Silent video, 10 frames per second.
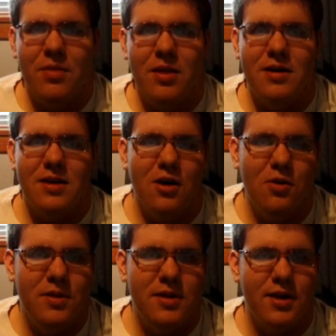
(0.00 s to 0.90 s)
There's no
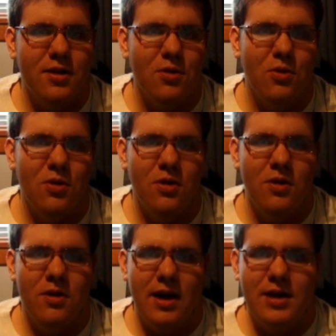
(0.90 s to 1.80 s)
particular
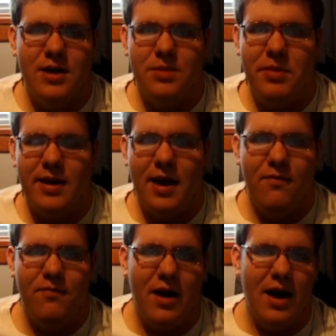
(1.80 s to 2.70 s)
order. I just picked out
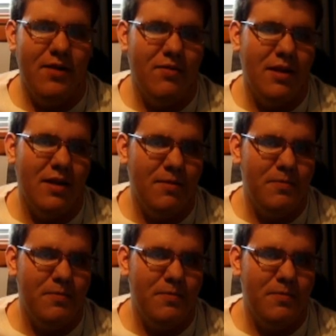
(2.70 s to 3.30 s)
5 that